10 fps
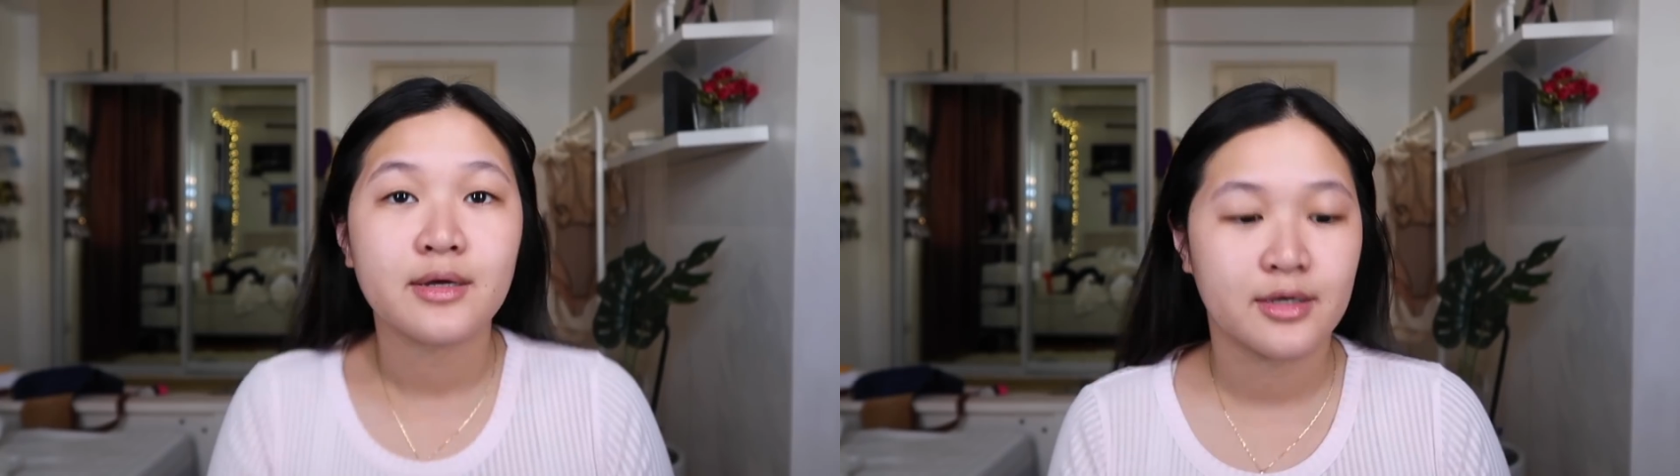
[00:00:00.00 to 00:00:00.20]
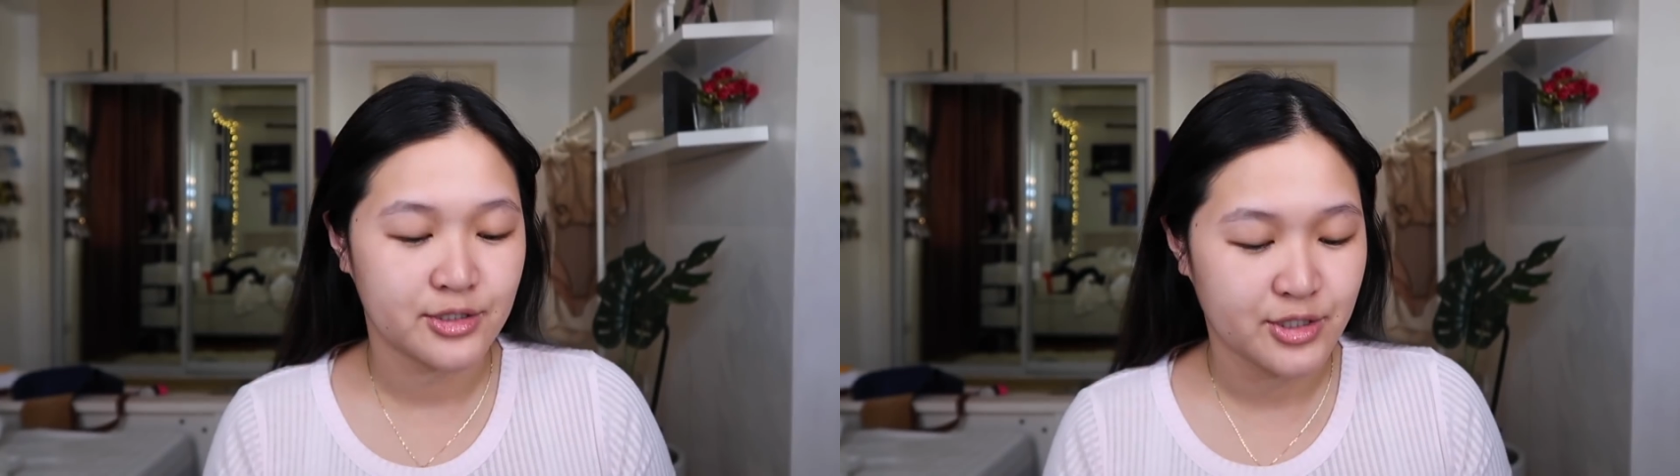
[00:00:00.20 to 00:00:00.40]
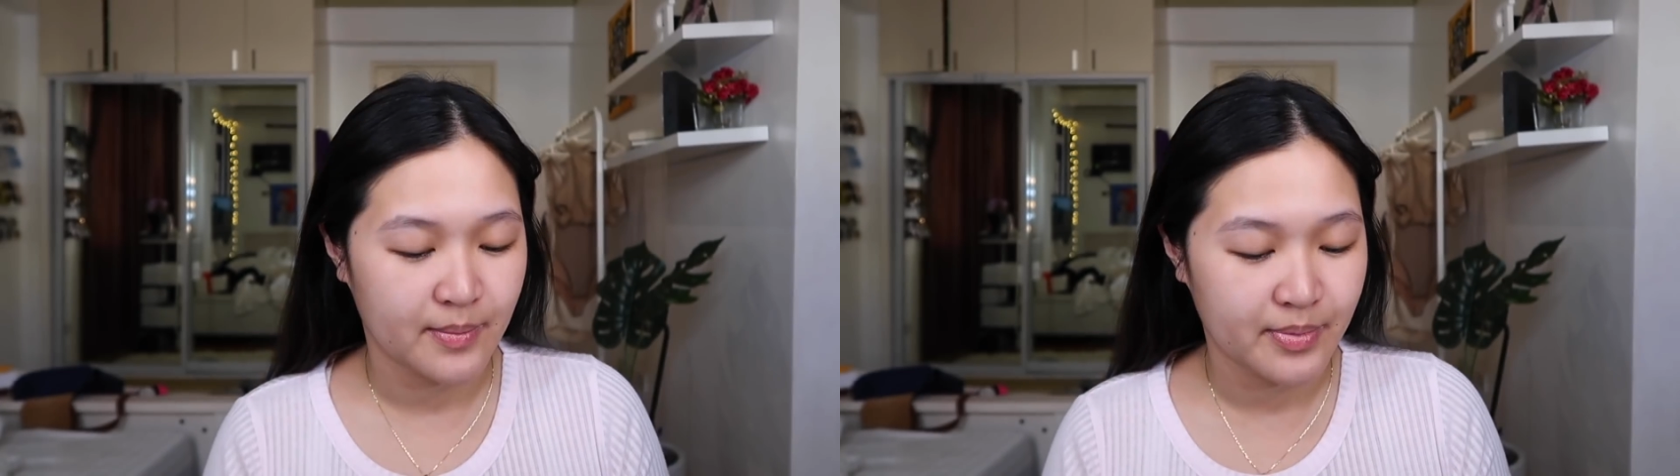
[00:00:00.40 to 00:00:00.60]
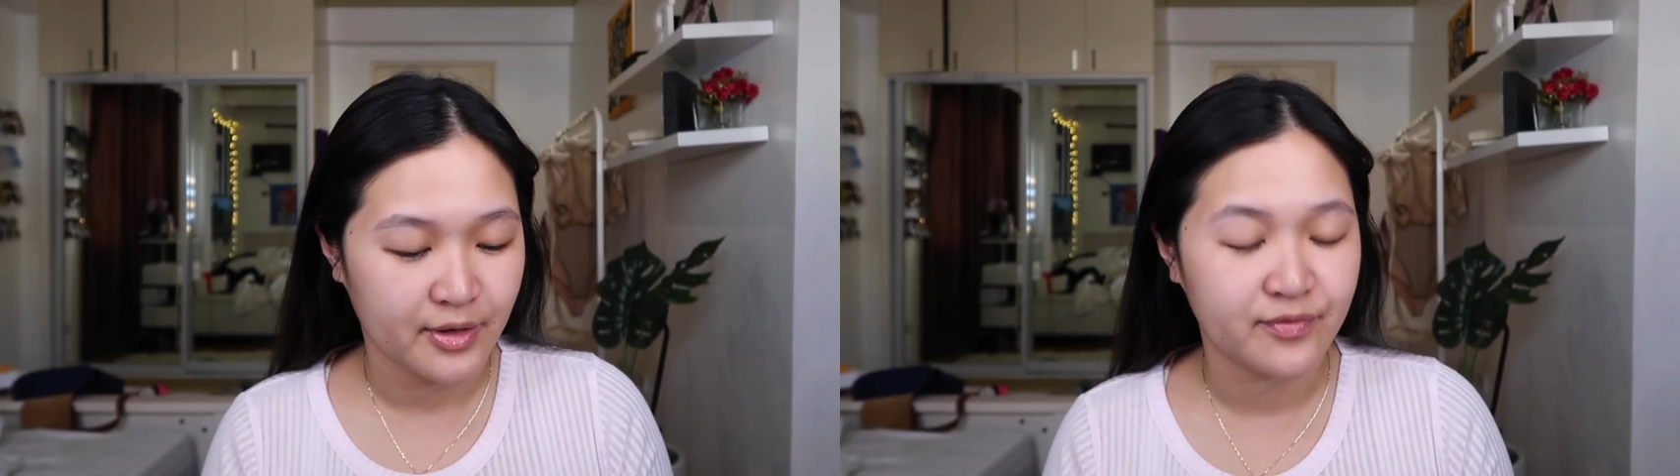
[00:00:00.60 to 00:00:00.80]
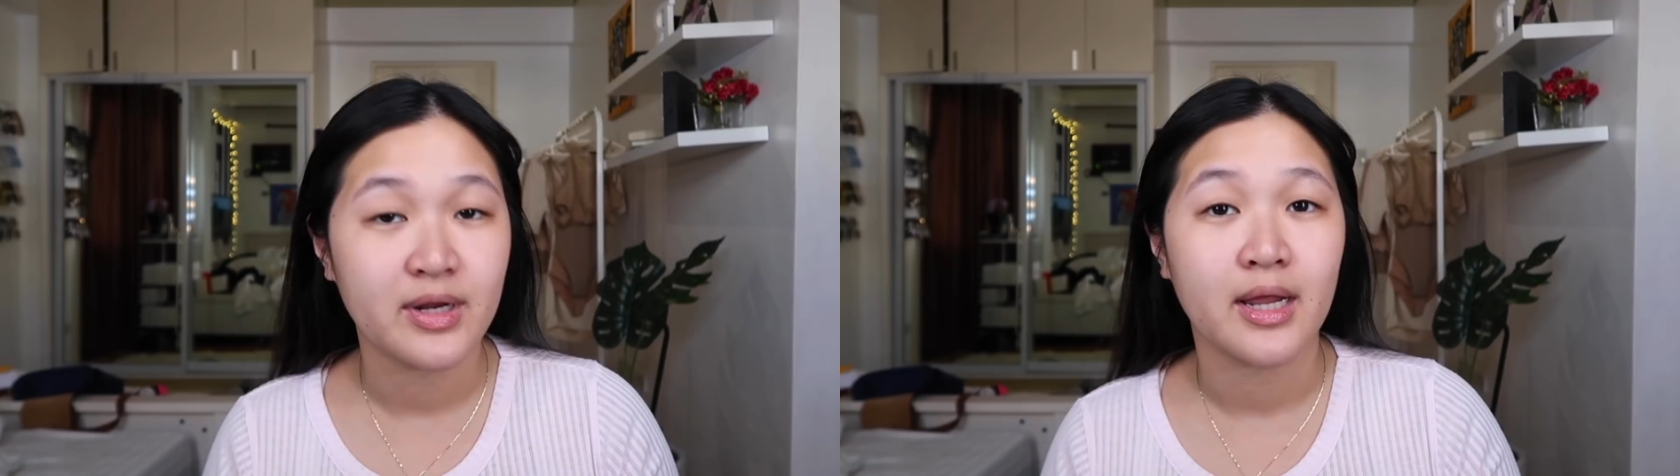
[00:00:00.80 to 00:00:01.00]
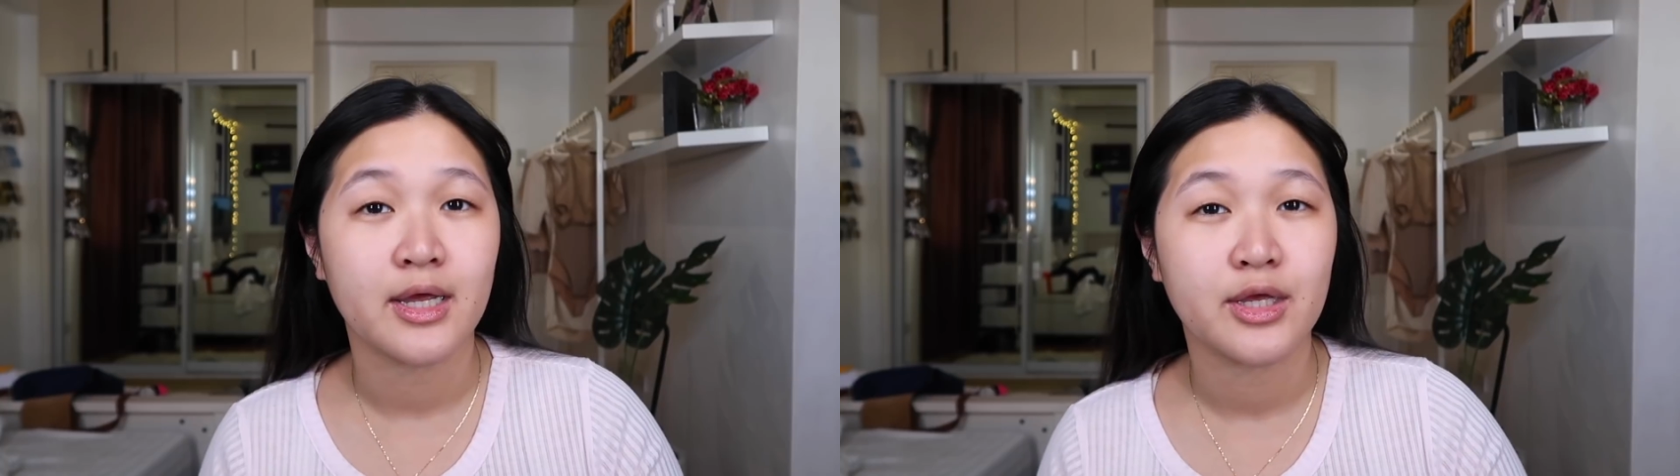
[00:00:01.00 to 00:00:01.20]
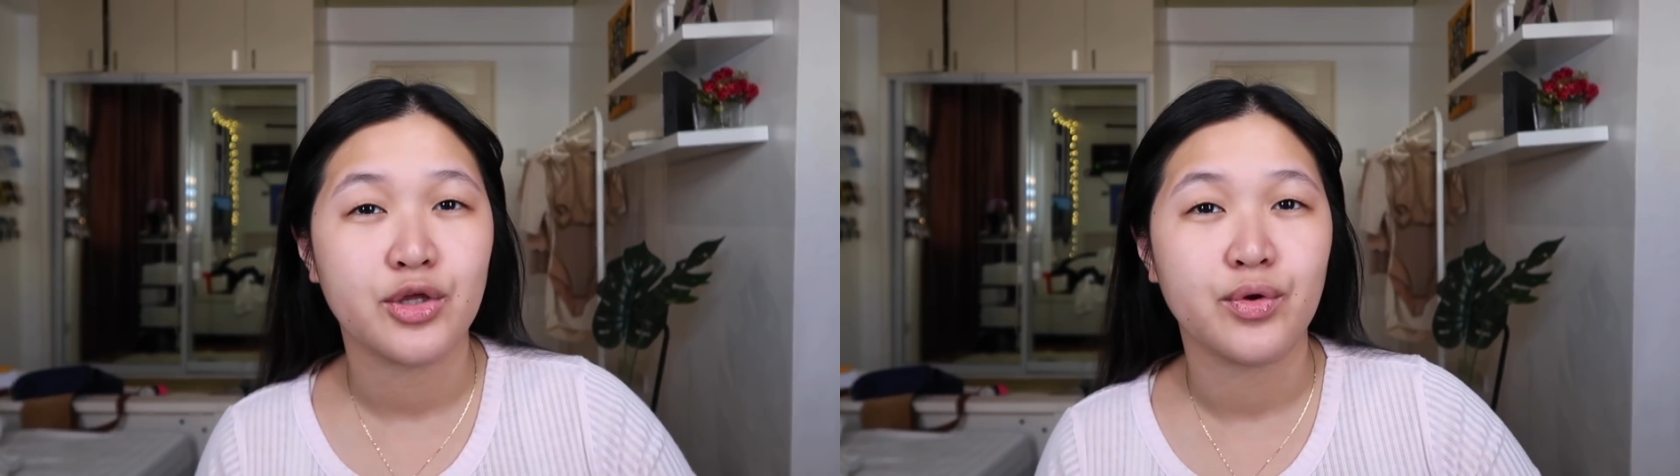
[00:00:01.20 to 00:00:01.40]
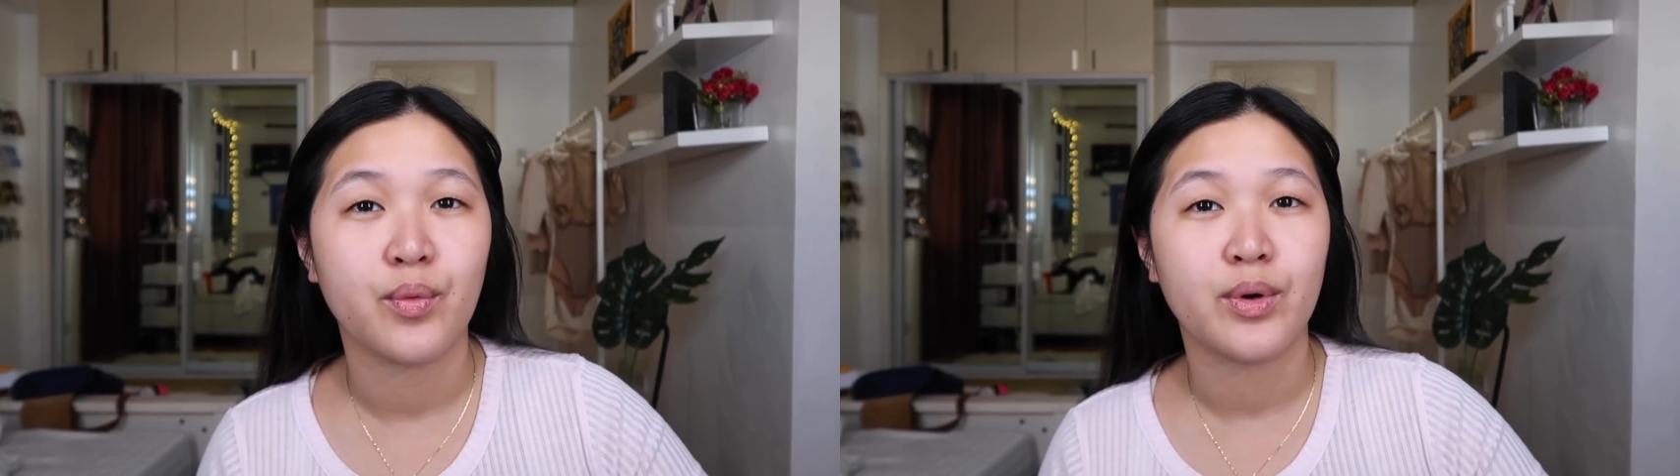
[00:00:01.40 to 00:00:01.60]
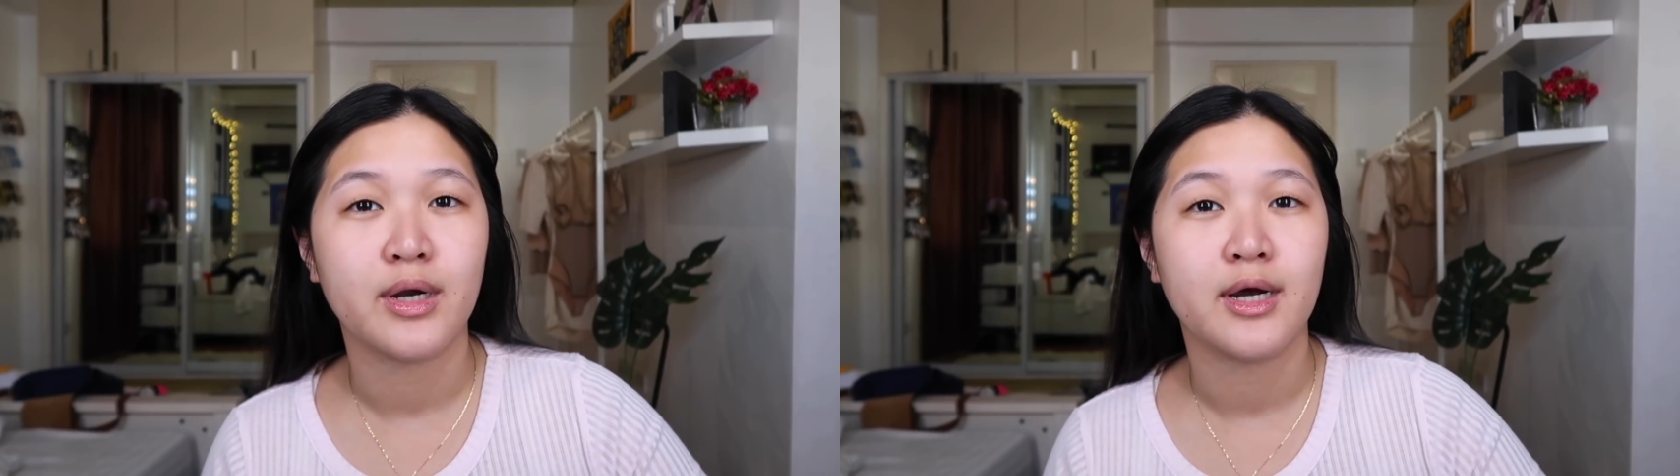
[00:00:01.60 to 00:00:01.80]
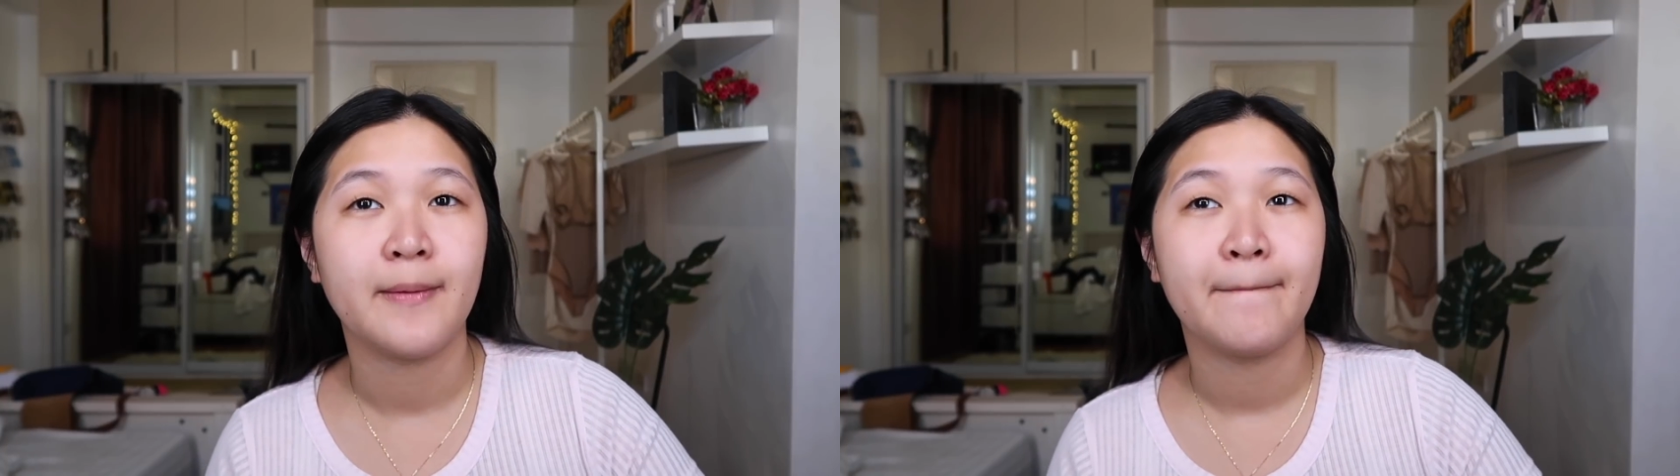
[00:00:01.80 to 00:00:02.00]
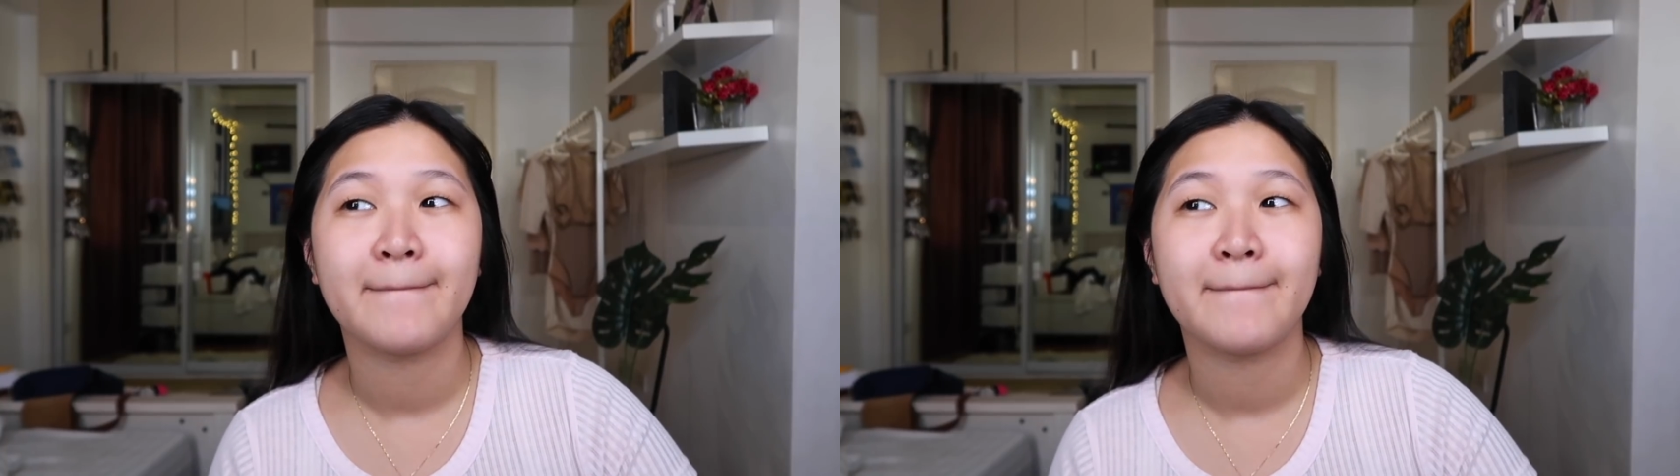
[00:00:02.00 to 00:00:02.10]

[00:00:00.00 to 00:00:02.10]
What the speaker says: because syempre I feel like you don't wanna